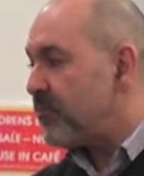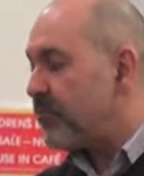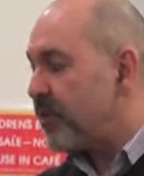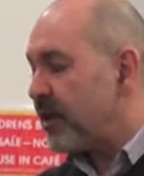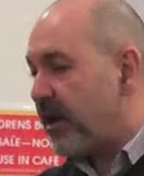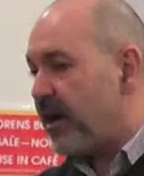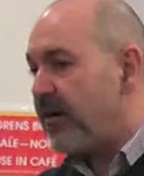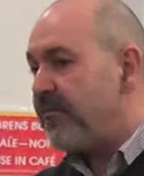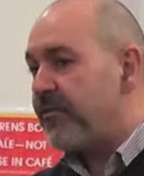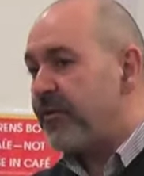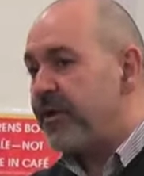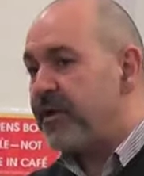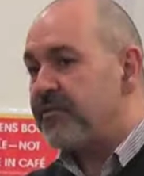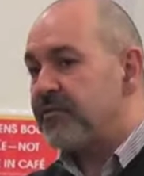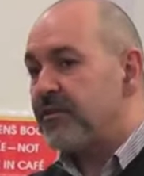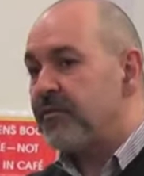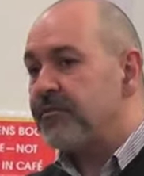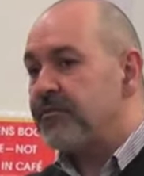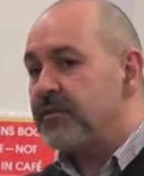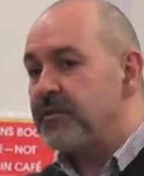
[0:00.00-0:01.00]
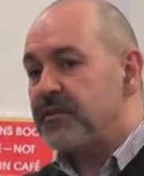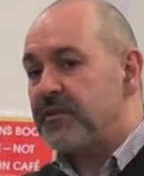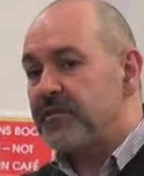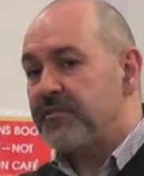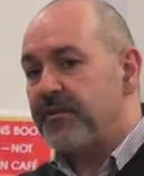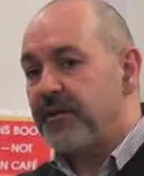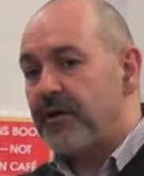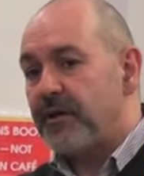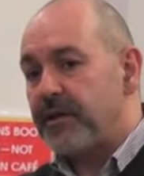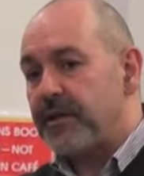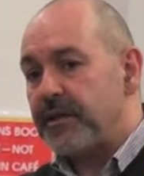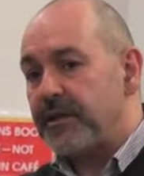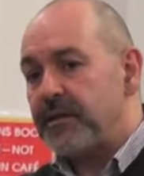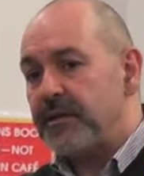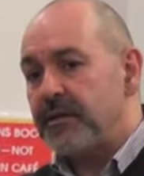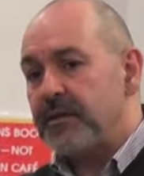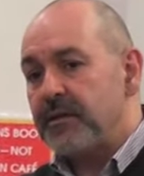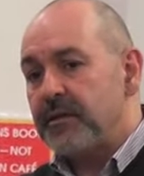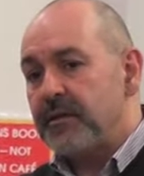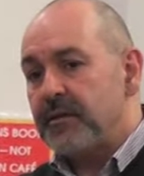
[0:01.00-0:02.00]
recovery is often defined
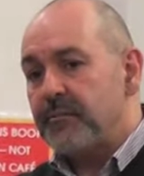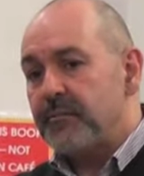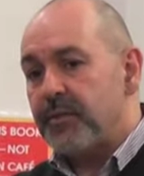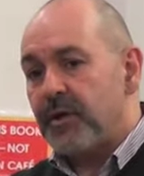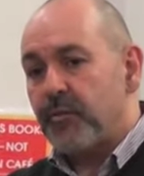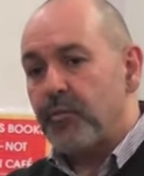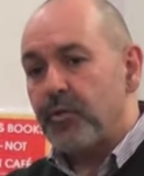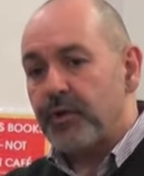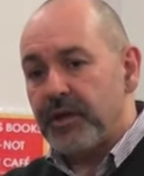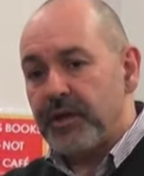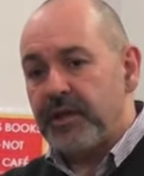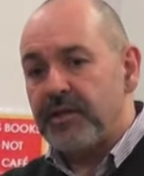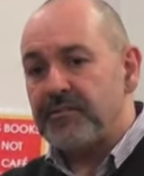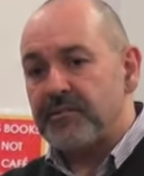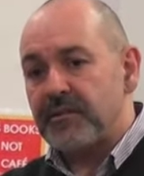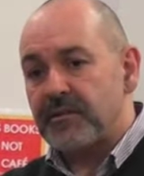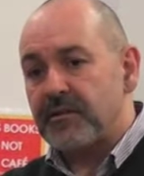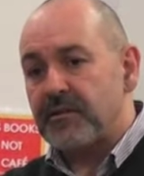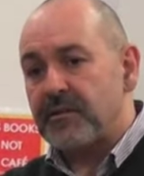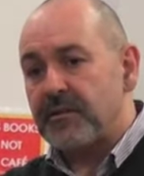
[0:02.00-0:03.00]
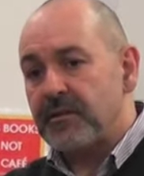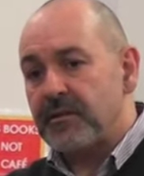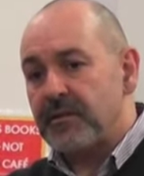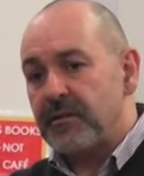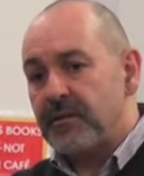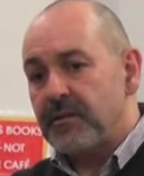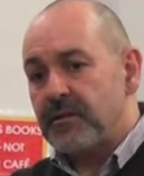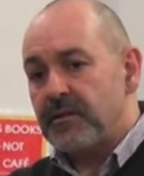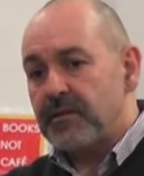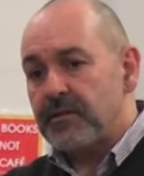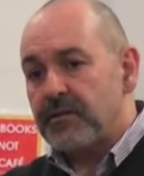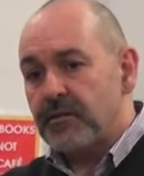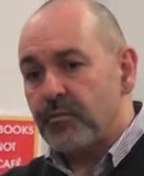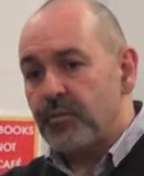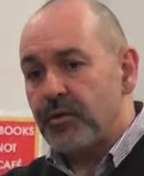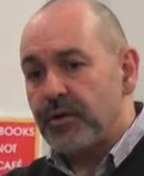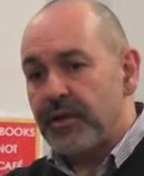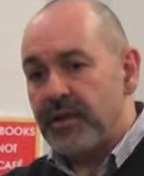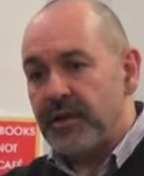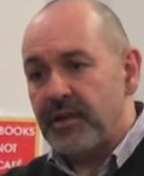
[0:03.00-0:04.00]
by what it isn't, not
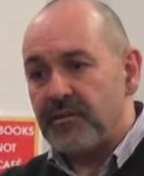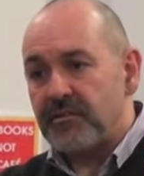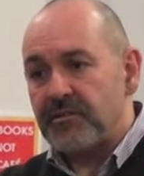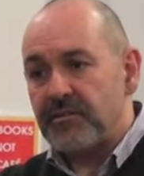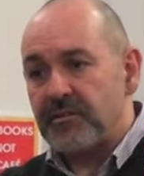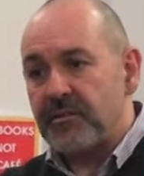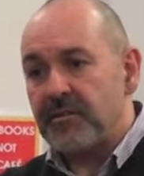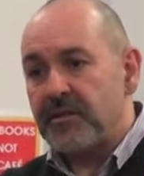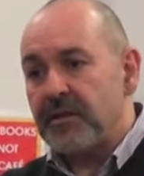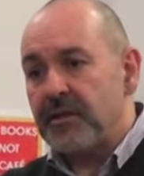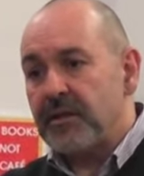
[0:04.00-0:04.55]
what it is.